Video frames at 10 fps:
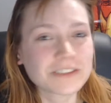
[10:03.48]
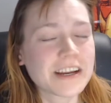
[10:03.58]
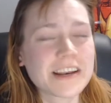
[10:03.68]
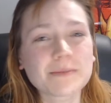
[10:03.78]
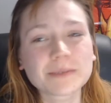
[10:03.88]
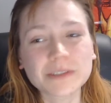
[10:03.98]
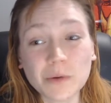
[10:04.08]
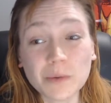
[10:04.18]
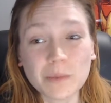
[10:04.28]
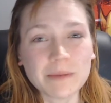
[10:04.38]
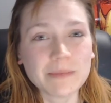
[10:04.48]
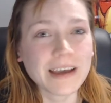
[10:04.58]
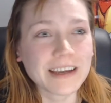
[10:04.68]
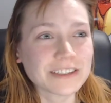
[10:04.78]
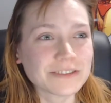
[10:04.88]
up stole my
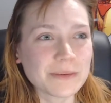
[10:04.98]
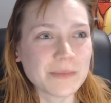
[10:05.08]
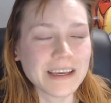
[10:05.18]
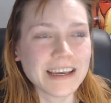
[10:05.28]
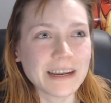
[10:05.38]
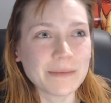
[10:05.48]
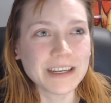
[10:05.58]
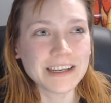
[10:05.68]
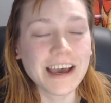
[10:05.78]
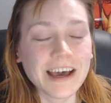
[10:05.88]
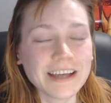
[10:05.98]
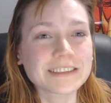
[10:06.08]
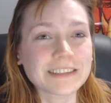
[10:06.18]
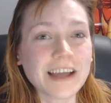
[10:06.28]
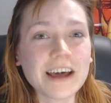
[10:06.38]
package from me. And, I mean, yeah, it's
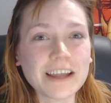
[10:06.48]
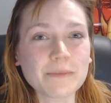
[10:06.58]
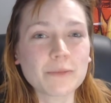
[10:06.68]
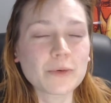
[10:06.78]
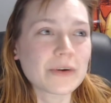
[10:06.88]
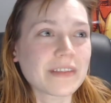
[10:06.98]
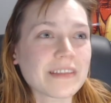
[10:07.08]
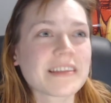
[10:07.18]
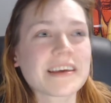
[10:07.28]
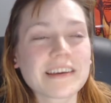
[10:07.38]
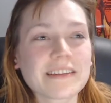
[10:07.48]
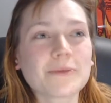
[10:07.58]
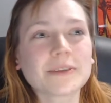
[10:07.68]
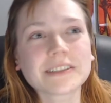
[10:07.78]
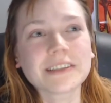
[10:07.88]
not an important thing that
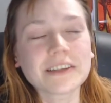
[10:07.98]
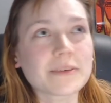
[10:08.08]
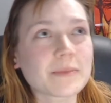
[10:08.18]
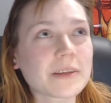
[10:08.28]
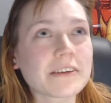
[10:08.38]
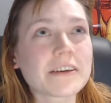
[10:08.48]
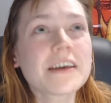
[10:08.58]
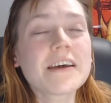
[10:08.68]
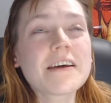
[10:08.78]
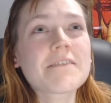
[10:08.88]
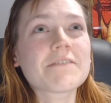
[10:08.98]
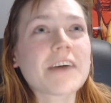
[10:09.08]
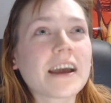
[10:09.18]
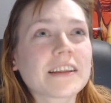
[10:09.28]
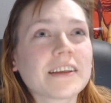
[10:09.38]
was delivered, but the
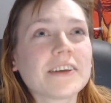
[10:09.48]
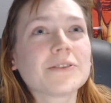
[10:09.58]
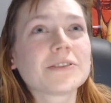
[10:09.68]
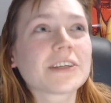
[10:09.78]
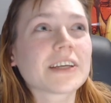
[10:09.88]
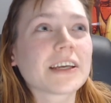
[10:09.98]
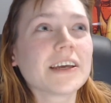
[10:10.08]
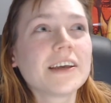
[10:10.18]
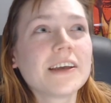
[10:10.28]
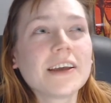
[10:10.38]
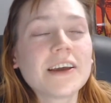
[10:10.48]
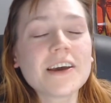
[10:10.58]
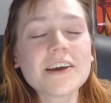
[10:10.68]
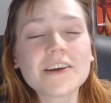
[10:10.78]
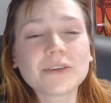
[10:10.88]
fact that you took it
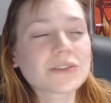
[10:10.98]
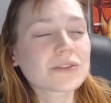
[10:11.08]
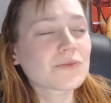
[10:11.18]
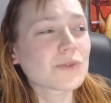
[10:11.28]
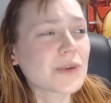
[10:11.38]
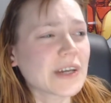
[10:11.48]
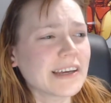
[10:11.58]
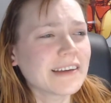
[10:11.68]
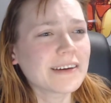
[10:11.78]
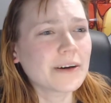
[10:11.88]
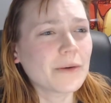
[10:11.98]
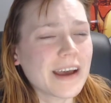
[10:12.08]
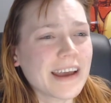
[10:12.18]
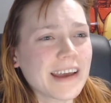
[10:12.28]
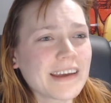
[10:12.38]
and you just threw it
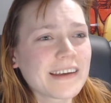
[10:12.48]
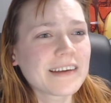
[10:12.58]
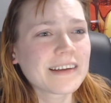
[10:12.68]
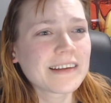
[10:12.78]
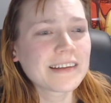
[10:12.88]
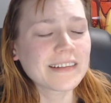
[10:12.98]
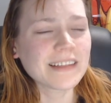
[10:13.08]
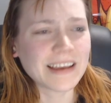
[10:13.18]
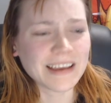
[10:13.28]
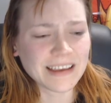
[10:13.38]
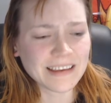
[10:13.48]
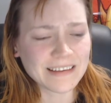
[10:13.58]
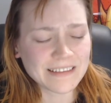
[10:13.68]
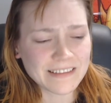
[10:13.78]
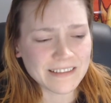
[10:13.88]
away. Like,
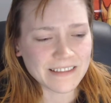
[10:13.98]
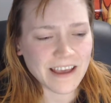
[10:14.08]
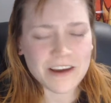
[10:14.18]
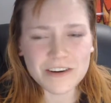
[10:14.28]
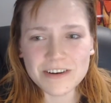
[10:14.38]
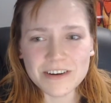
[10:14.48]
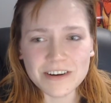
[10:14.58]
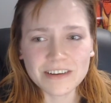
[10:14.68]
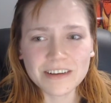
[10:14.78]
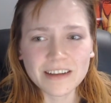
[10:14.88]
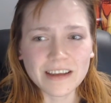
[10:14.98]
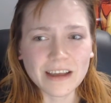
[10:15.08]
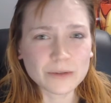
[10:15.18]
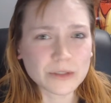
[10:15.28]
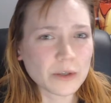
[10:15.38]
that hurt. I
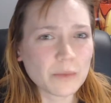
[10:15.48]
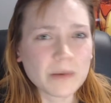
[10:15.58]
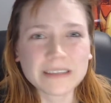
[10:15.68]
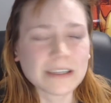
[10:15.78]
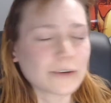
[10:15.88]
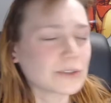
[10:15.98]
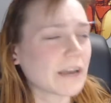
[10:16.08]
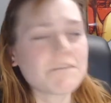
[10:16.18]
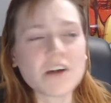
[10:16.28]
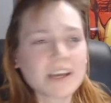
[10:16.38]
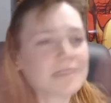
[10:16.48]
was so pissed. I was like, fuck it.